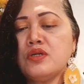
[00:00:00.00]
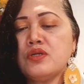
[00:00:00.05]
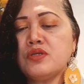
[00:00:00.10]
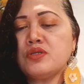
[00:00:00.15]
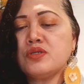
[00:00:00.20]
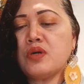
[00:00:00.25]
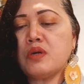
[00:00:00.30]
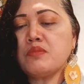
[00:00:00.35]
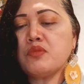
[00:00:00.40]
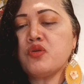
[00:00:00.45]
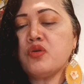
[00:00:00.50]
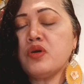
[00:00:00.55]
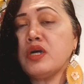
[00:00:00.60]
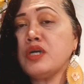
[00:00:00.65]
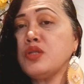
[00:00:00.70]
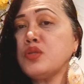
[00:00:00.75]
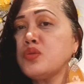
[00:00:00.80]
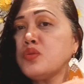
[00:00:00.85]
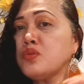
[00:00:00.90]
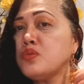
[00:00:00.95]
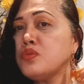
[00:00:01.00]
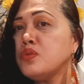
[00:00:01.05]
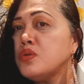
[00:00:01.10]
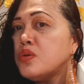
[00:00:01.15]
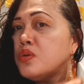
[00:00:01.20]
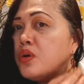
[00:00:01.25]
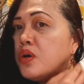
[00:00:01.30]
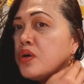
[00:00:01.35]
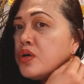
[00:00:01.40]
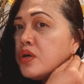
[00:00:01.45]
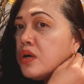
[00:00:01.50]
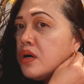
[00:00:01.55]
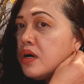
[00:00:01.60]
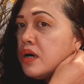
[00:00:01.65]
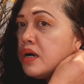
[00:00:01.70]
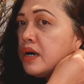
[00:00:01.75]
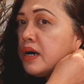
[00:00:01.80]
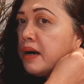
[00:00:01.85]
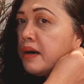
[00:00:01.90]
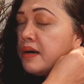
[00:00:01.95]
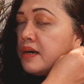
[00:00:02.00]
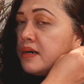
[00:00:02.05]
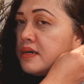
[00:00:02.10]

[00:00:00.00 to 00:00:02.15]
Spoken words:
So I'm going to uh,